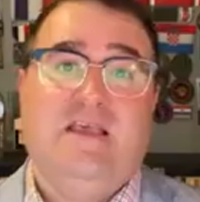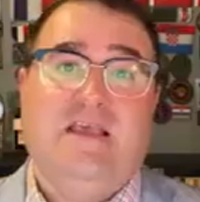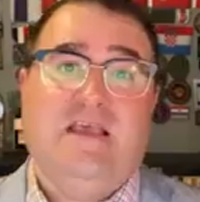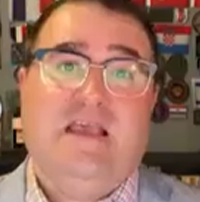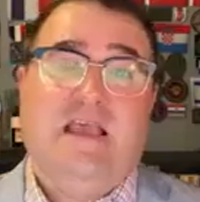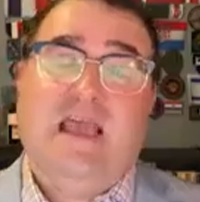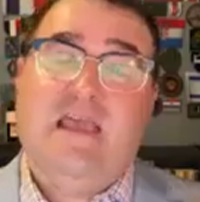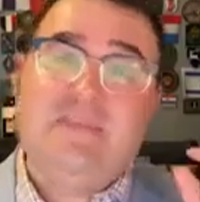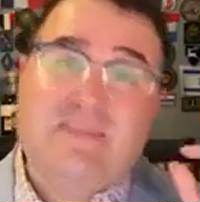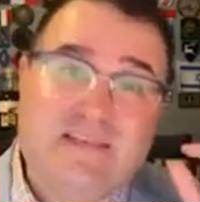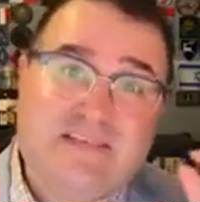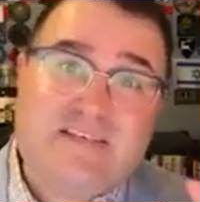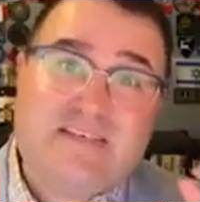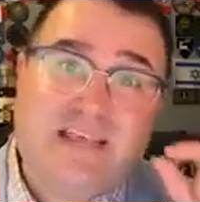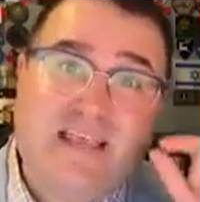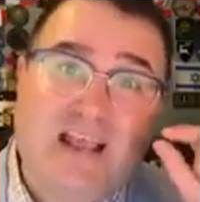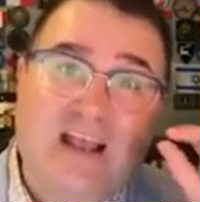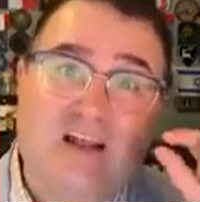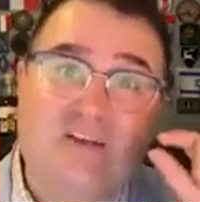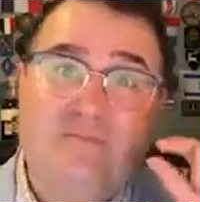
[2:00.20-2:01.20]
And this
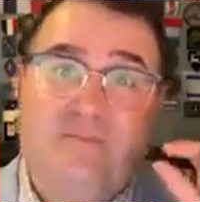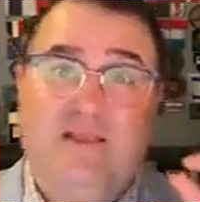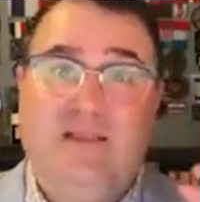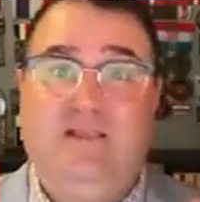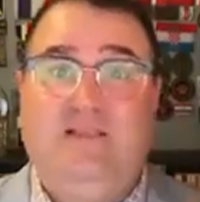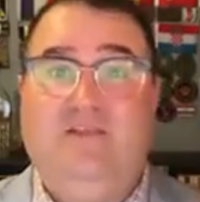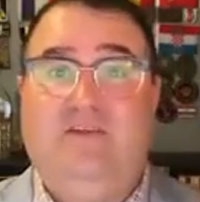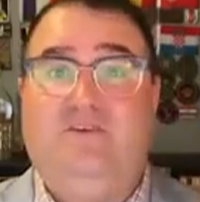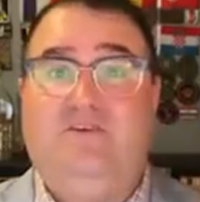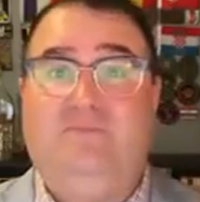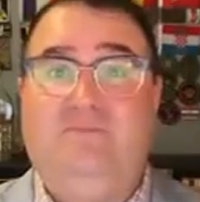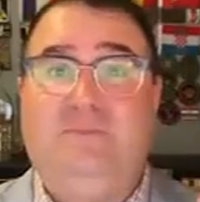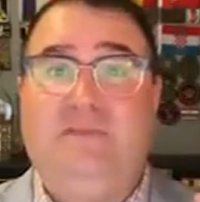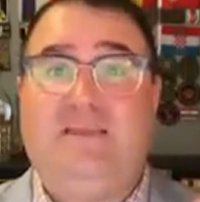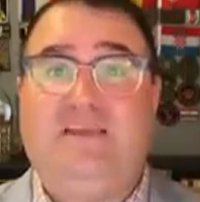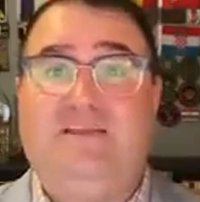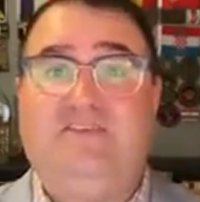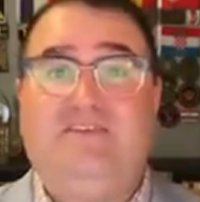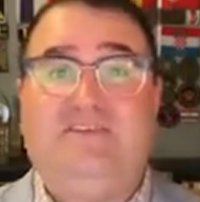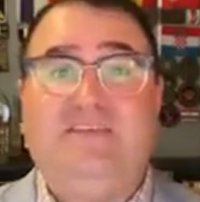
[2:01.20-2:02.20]
scared me a little,
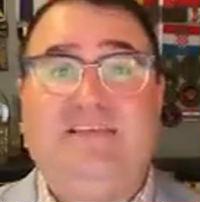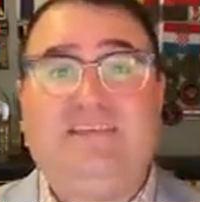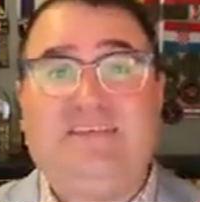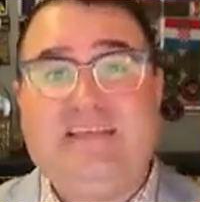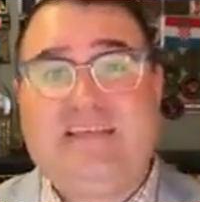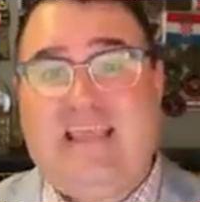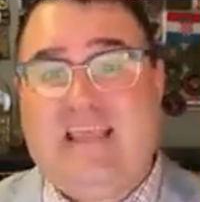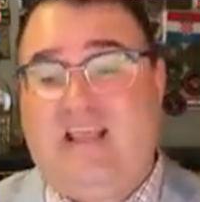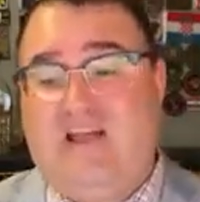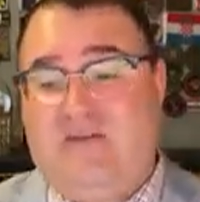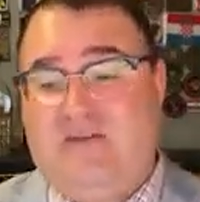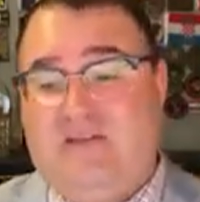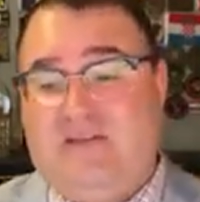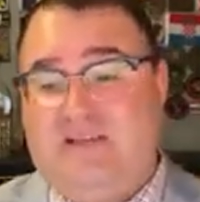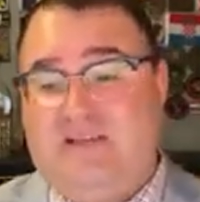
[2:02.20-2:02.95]
because this account is